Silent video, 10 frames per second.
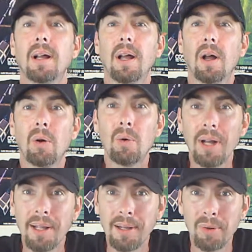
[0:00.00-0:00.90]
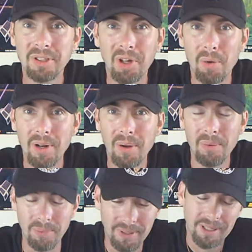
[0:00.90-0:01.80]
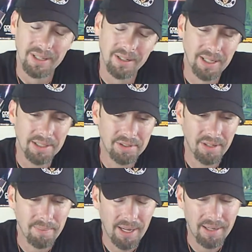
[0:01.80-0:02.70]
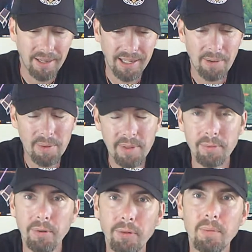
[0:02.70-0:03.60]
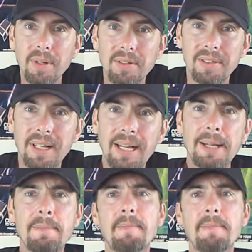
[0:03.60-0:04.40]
Oh hey, what's going on? Glad you stopped by to hang out with me for a few minutes today.